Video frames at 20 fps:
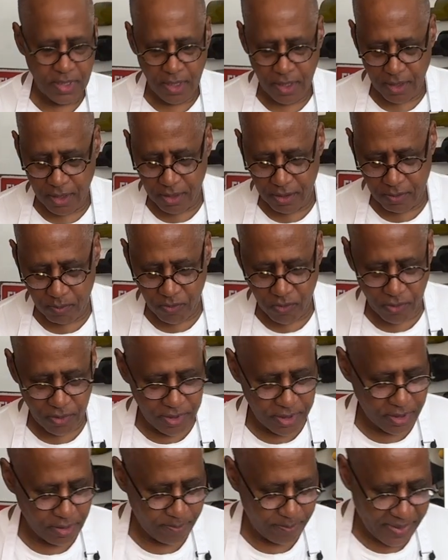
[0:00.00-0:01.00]
a little more
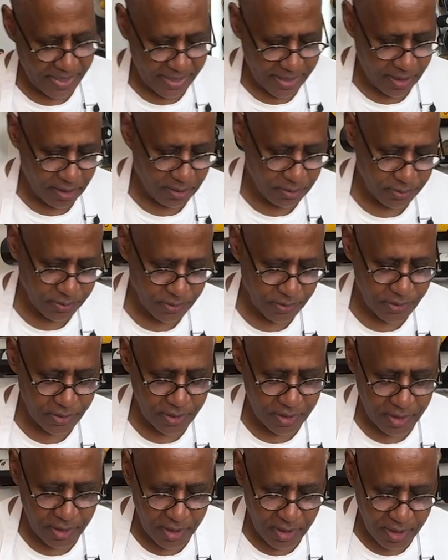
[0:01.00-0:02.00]
than a pound
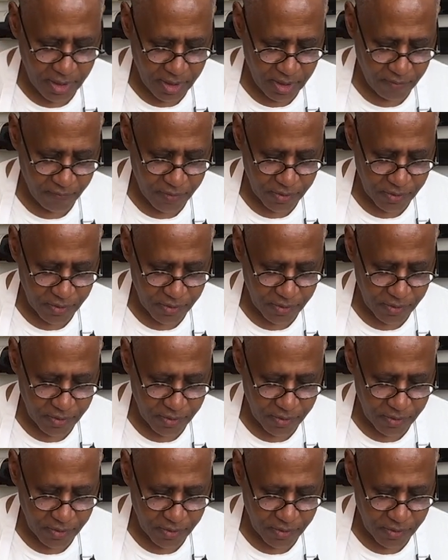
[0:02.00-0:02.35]
of the